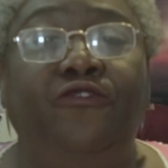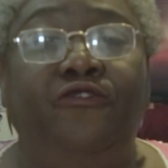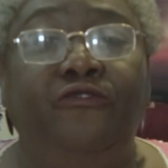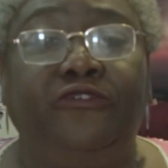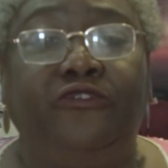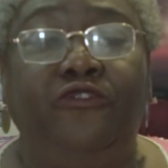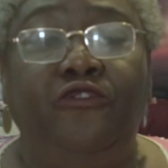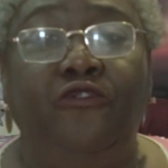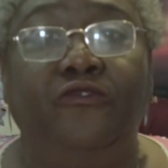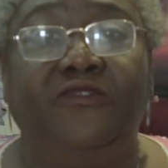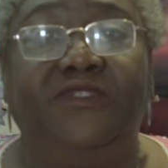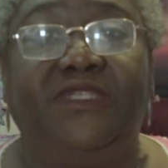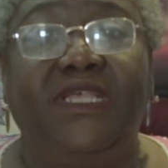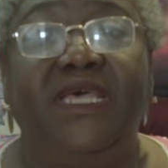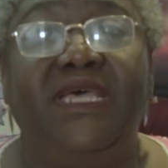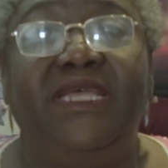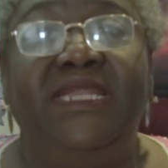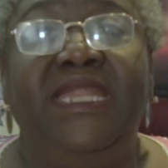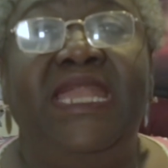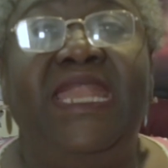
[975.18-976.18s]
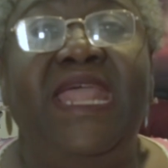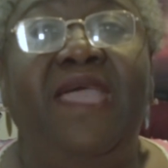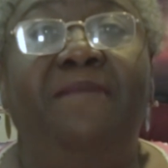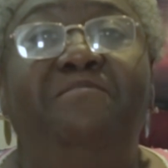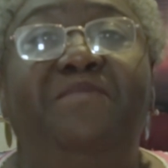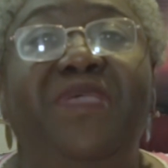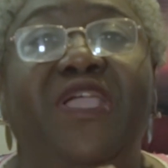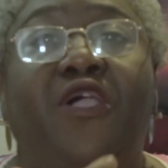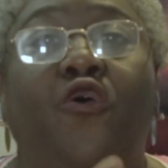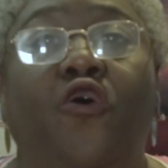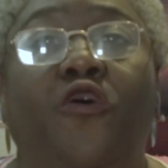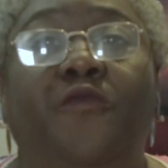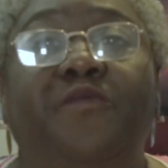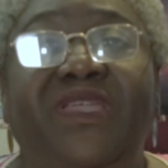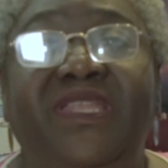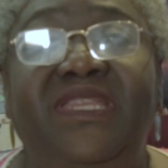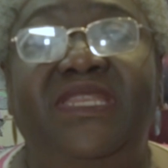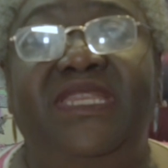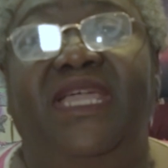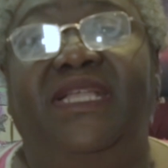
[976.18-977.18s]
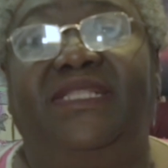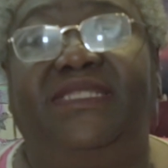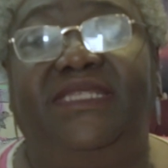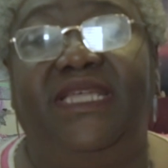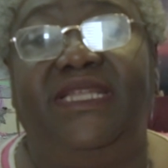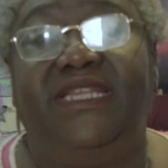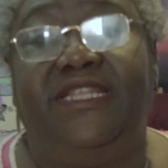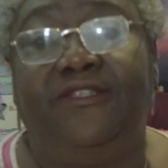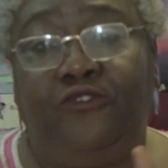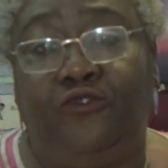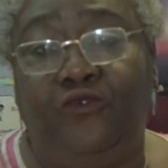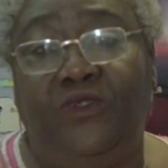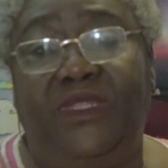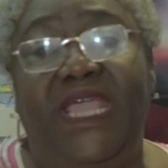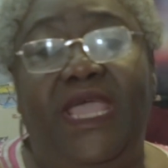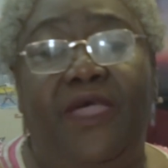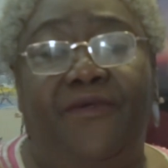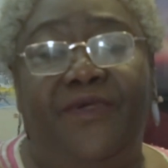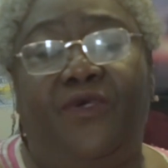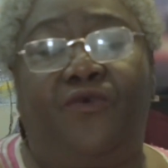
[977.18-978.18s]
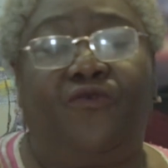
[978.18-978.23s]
out those loans, they then become indebted to their